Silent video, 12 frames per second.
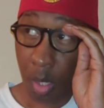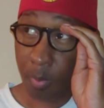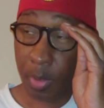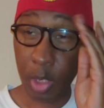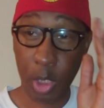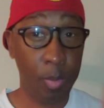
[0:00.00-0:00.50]

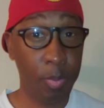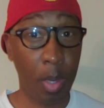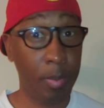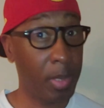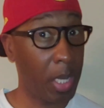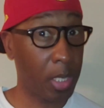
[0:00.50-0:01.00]
But she
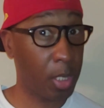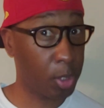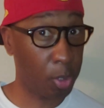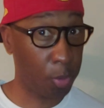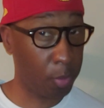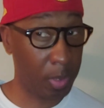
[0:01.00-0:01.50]
probably got a
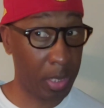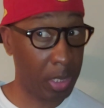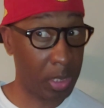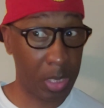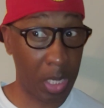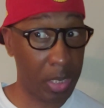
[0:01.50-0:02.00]
third
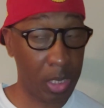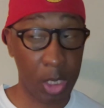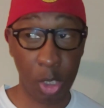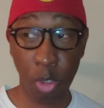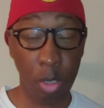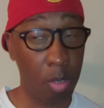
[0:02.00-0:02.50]
leg down there
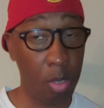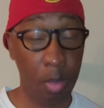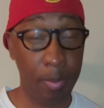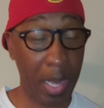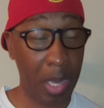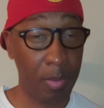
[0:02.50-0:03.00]
because you know
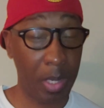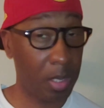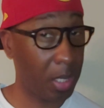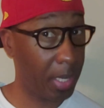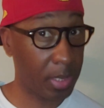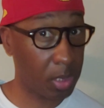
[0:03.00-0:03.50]
Lil Bow Wow
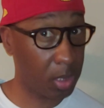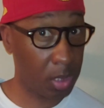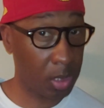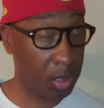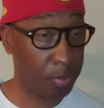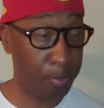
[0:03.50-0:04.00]
likes to get
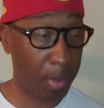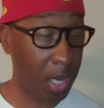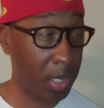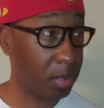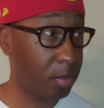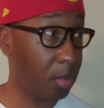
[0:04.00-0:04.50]
his
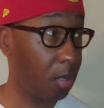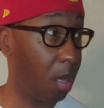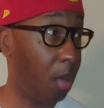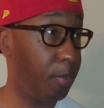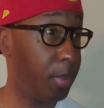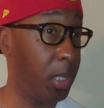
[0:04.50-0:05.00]
box
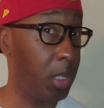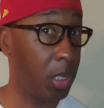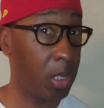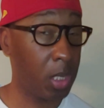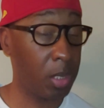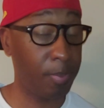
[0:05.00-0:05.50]
uh, beat
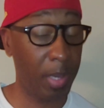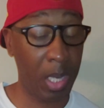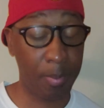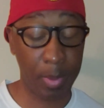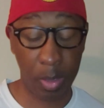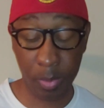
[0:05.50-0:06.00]
in and his
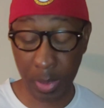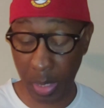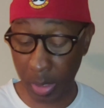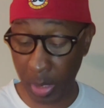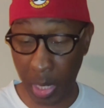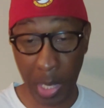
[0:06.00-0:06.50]
back blown
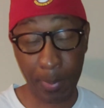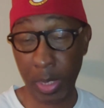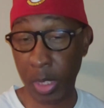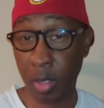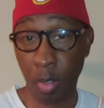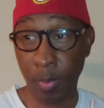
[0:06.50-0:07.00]
out. And I'm
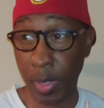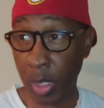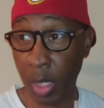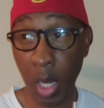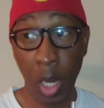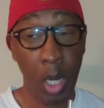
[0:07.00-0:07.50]
assuming
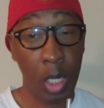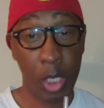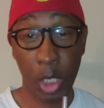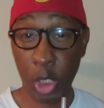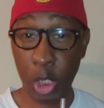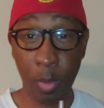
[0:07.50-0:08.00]

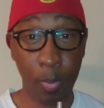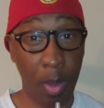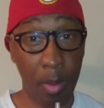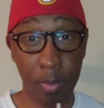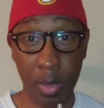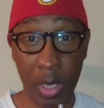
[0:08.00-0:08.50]
that she
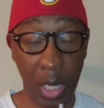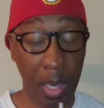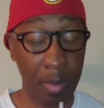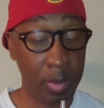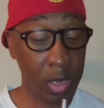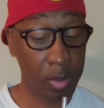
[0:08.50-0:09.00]
probably
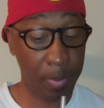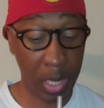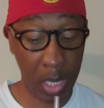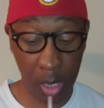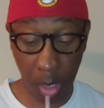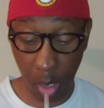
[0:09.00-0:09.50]
climbs his
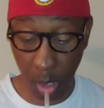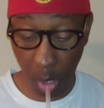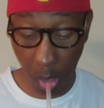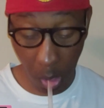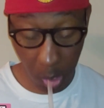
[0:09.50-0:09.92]
back, honey.